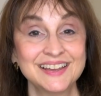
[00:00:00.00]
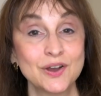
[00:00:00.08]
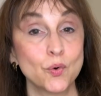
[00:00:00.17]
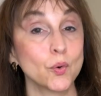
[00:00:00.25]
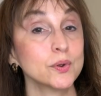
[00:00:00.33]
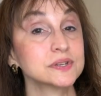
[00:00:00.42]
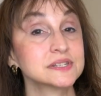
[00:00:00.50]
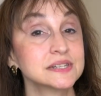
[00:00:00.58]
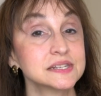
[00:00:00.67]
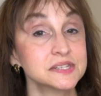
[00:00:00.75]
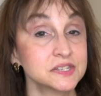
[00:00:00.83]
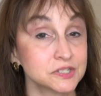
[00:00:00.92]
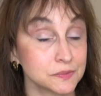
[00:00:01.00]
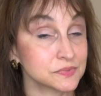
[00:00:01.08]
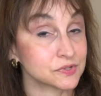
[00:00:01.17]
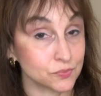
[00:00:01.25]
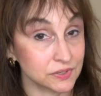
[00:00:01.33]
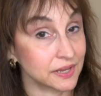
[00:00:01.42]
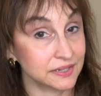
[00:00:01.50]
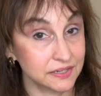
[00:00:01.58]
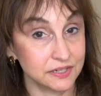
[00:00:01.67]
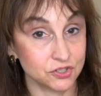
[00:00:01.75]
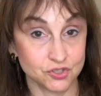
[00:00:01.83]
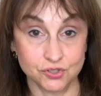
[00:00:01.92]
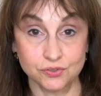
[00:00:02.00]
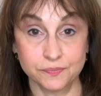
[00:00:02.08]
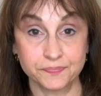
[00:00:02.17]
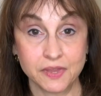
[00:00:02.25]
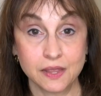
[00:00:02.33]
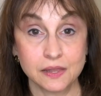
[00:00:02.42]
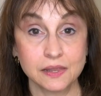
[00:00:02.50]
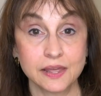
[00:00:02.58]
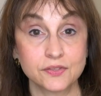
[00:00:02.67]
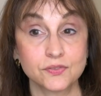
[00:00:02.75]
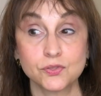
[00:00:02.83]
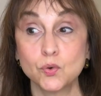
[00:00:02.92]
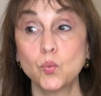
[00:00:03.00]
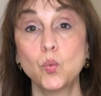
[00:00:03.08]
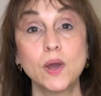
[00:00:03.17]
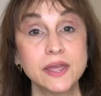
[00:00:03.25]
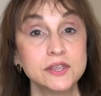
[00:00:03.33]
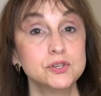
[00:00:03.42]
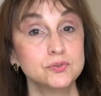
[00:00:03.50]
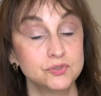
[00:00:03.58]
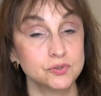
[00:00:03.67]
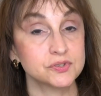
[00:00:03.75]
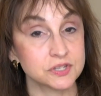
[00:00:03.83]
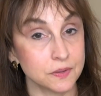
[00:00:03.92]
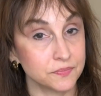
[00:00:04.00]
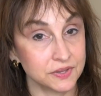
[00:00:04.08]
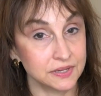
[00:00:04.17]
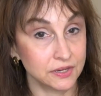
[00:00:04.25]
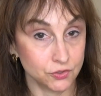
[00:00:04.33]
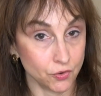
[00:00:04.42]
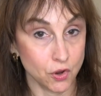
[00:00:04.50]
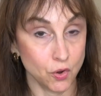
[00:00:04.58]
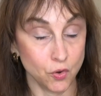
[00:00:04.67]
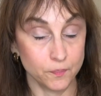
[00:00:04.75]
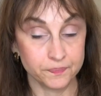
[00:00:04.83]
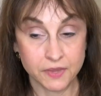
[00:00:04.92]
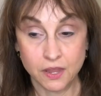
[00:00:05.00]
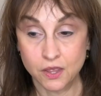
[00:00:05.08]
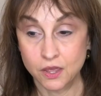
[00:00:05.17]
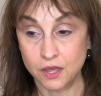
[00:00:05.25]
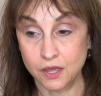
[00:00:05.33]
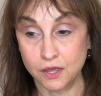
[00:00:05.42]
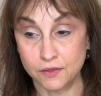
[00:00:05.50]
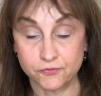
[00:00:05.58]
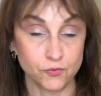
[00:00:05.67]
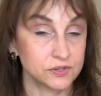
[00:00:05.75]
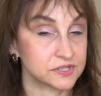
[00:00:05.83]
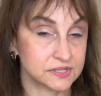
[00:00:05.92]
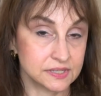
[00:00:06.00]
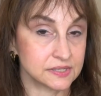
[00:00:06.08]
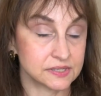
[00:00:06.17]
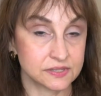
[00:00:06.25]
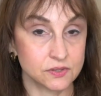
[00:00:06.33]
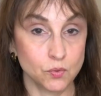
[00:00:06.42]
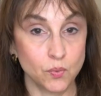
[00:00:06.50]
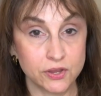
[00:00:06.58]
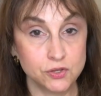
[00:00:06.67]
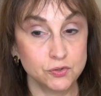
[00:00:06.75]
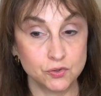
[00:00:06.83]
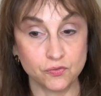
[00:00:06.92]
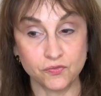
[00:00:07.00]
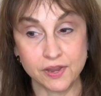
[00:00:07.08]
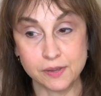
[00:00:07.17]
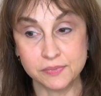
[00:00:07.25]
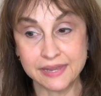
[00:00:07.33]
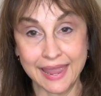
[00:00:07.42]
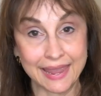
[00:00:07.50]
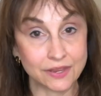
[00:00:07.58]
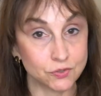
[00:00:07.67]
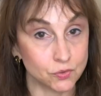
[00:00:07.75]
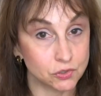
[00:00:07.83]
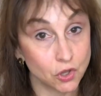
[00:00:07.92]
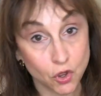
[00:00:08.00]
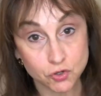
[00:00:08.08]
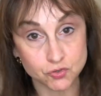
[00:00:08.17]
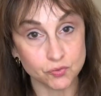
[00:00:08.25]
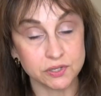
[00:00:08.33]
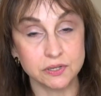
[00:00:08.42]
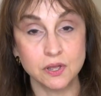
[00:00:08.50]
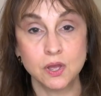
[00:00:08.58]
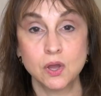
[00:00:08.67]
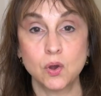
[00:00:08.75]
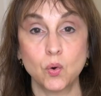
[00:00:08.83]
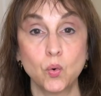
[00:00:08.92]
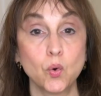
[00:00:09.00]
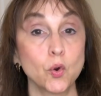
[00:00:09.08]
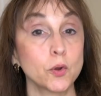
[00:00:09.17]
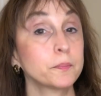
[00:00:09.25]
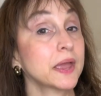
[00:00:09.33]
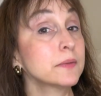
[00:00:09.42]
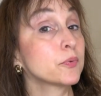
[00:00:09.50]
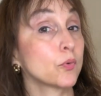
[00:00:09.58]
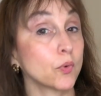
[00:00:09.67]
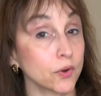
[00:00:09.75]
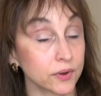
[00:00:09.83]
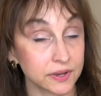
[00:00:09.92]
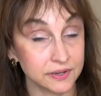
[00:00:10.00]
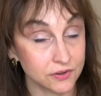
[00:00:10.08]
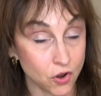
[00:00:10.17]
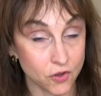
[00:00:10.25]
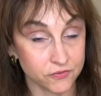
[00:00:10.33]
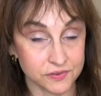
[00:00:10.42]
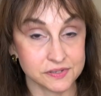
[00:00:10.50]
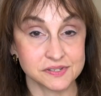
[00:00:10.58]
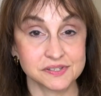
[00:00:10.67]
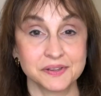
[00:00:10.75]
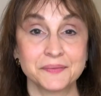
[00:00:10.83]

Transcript: Or is it a systems related issue, like the way you do something in your home? For instance, the way you and your family handle laundry or paperwork in an office.